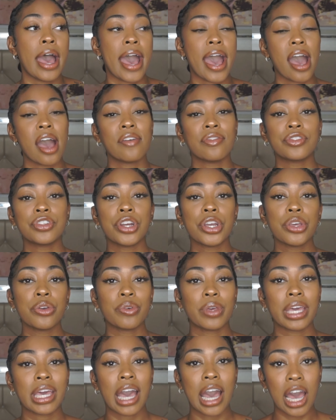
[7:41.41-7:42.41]
After you
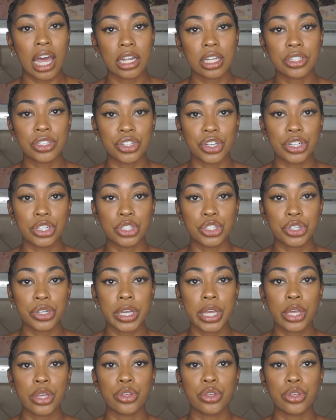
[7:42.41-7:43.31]
get out of surgery,